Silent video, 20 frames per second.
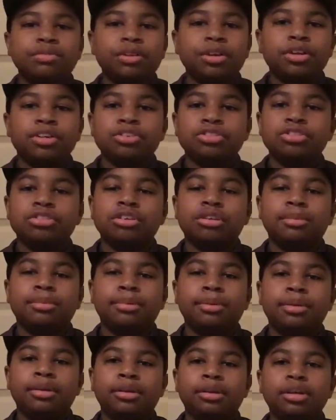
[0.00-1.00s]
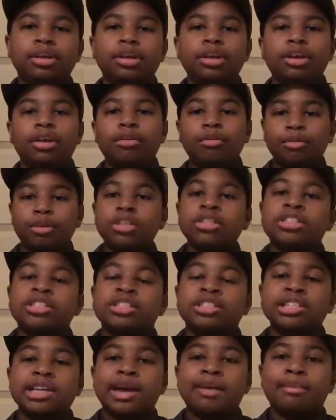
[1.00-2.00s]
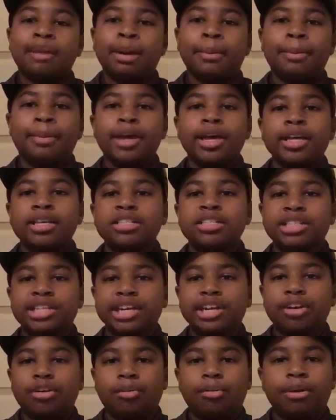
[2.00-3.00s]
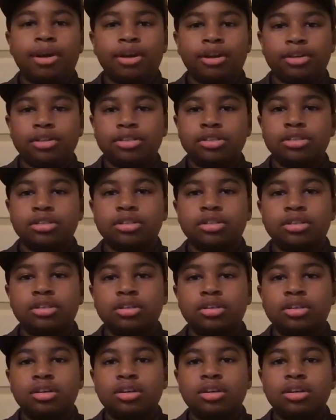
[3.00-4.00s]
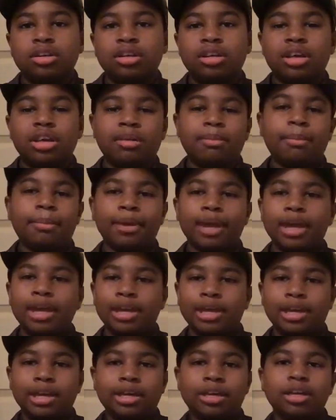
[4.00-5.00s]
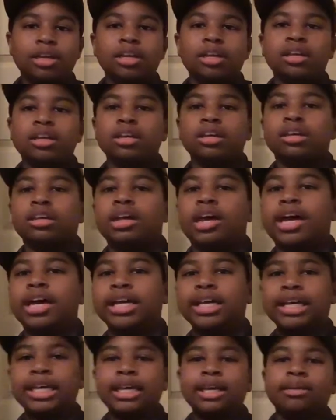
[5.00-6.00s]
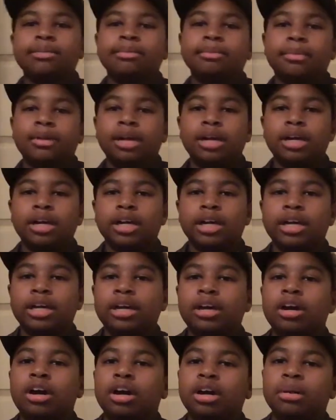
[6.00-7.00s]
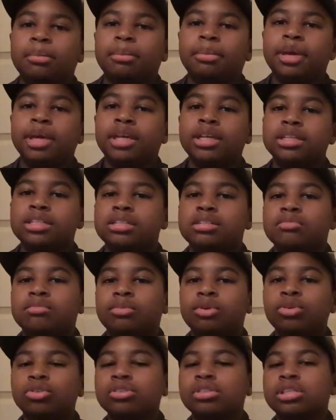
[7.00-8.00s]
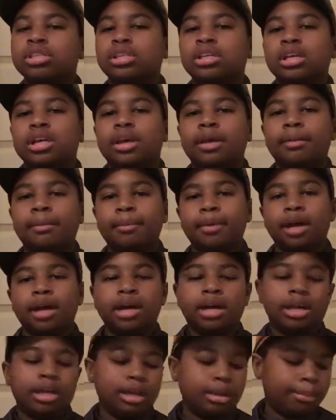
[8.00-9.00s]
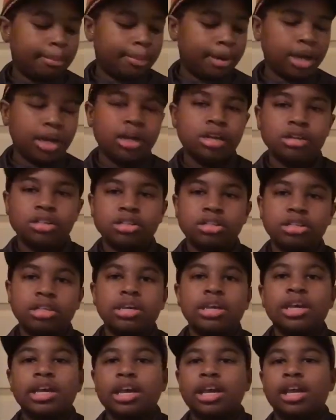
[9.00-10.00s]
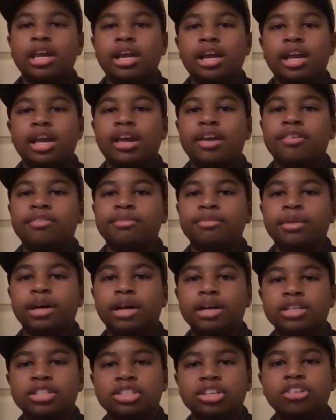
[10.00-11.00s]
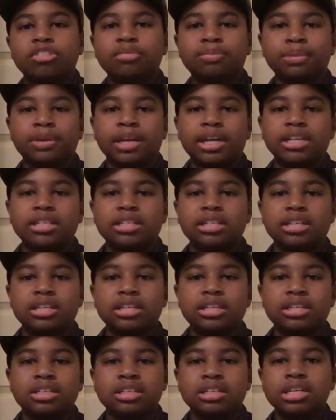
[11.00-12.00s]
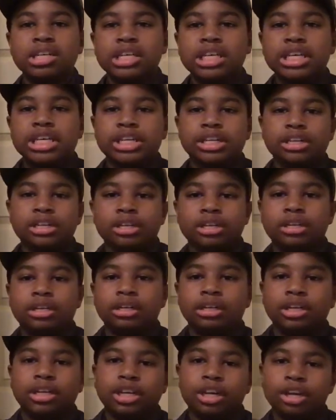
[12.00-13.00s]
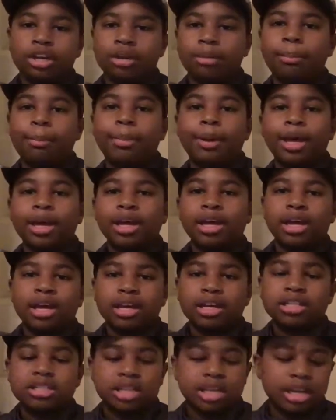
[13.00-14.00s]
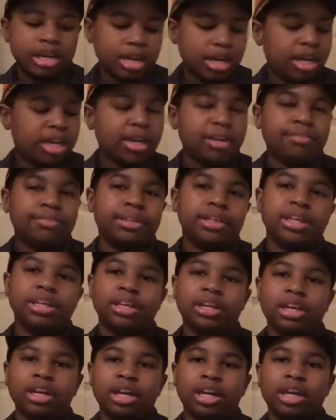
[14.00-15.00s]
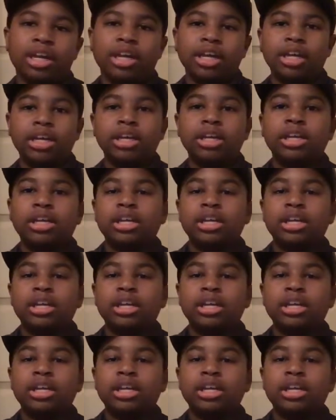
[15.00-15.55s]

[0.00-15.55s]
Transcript: video is gonna be what's inside my bass tackle box and bag. I keep my hard baits mostly in my box, and I have my soft plastics in their bags, and I have it in a